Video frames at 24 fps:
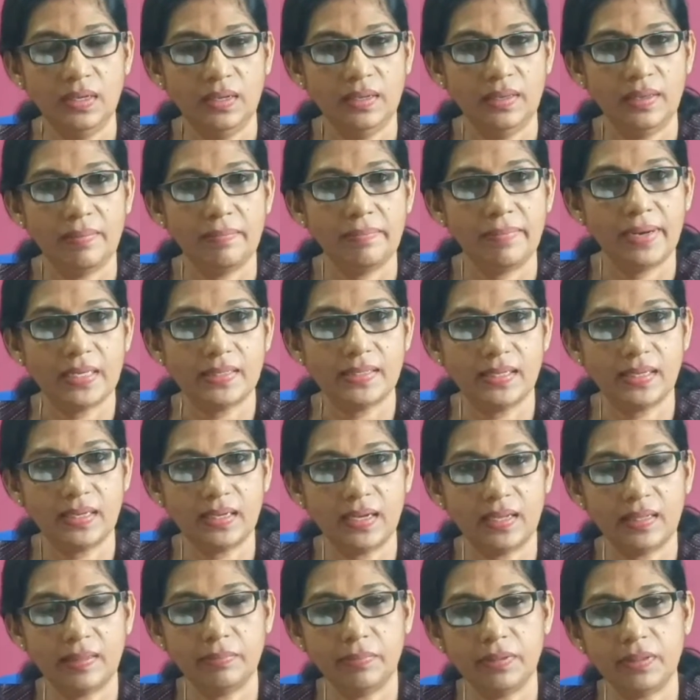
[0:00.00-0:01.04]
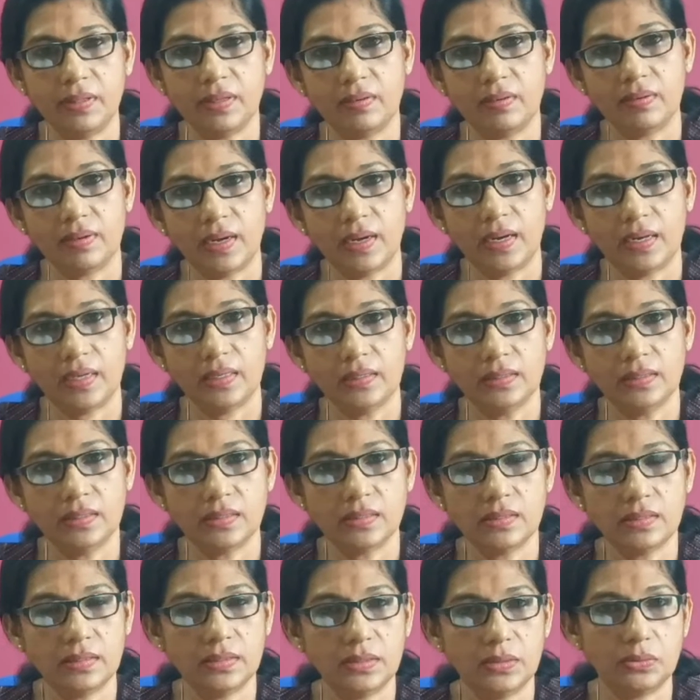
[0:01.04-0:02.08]
I'm blessed academic
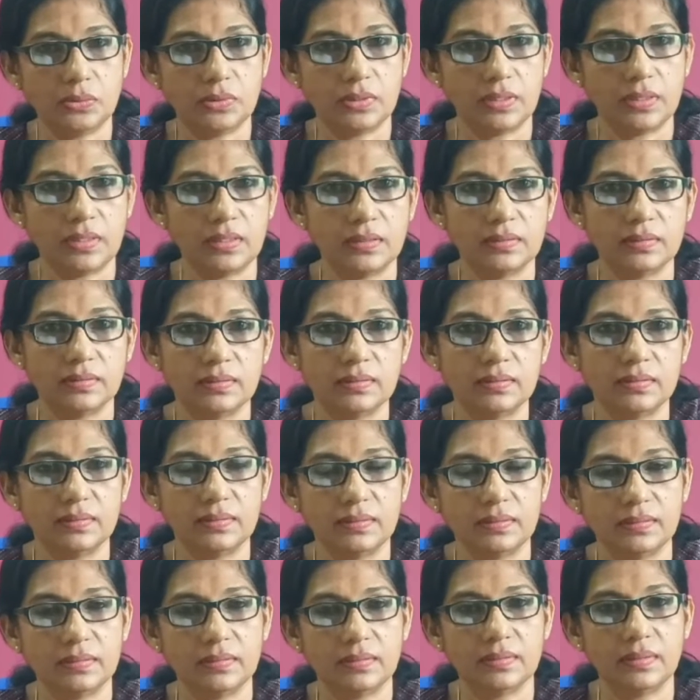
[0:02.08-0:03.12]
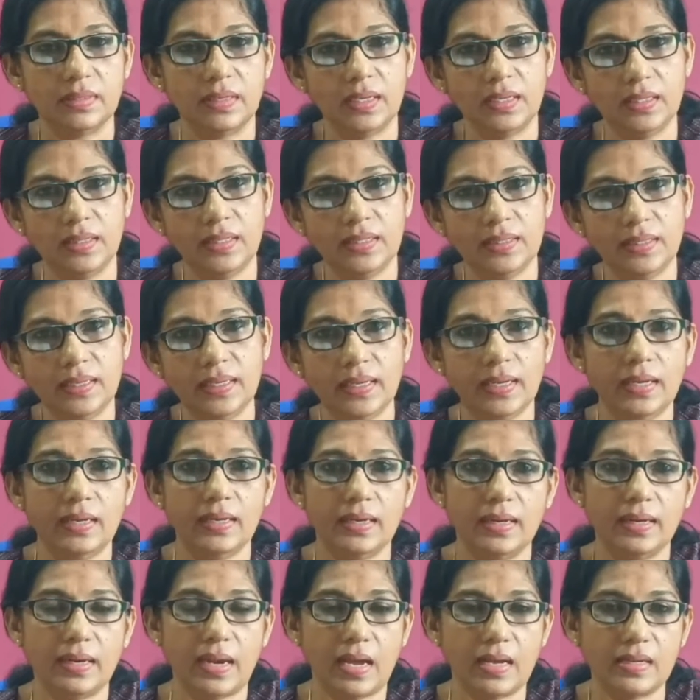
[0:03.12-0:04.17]
nursing tutor. In
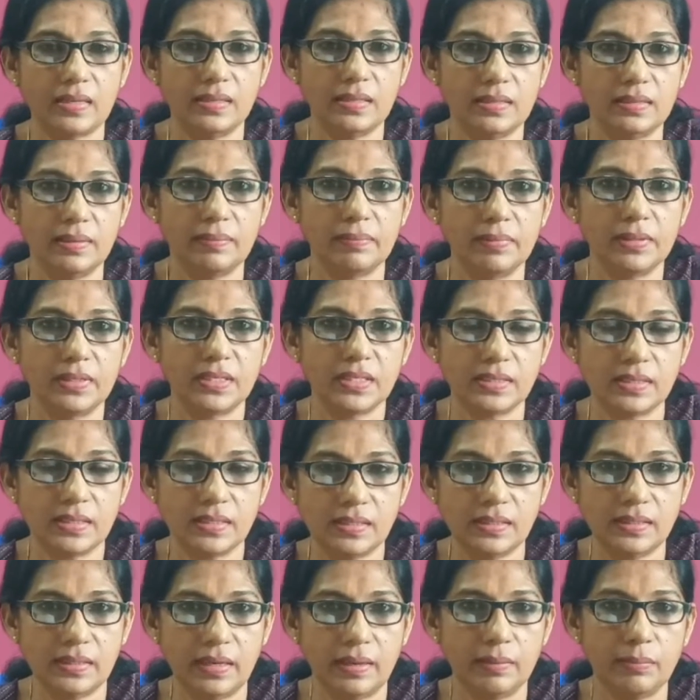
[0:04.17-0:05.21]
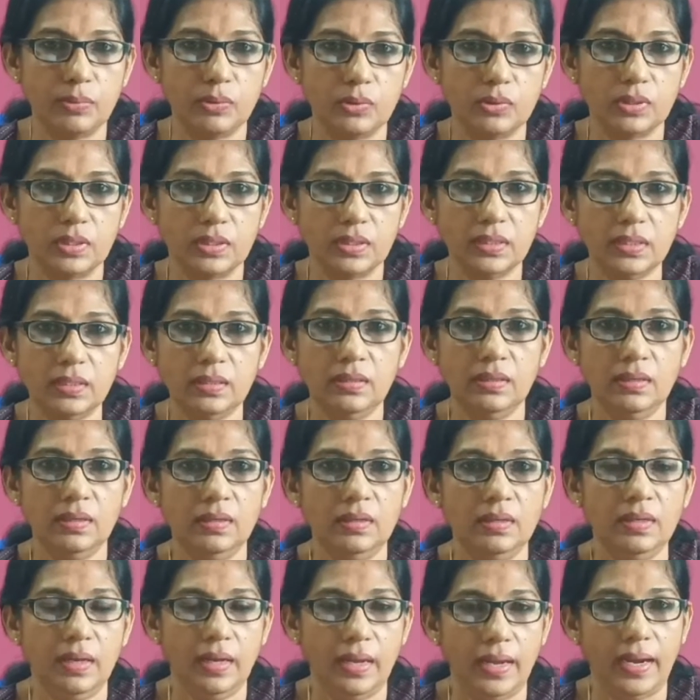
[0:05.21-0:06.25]
this class, we will discuss
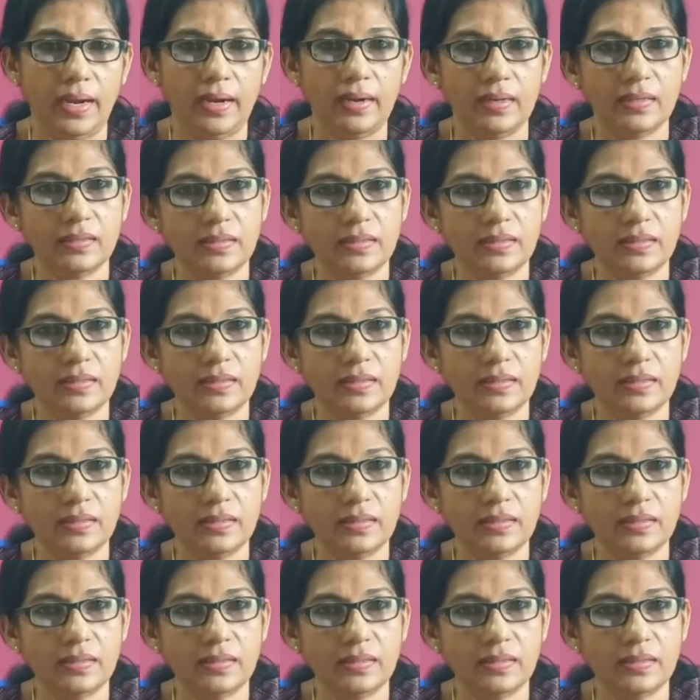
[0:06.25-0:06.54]
NCLEX-RN